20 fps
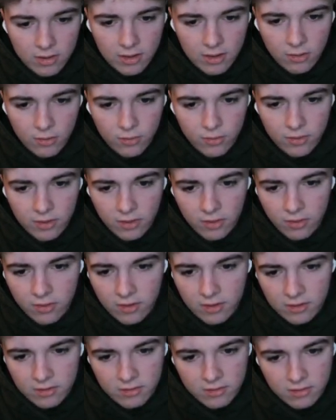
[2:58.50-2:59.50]
out that
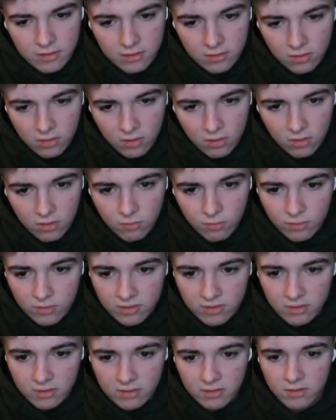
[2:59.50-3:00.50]
this is our
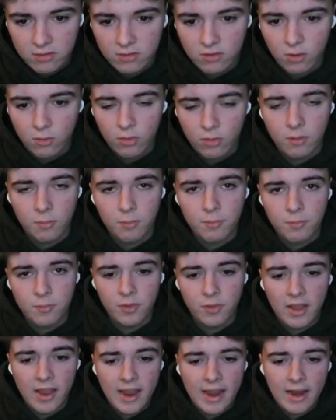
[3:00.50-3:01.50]
resistance zone,
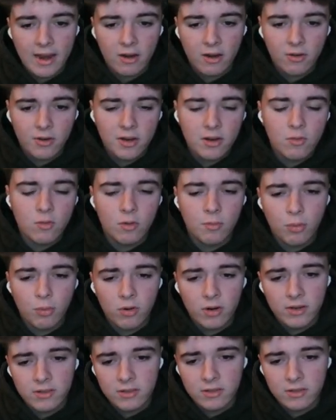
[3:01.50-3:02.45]
the area where price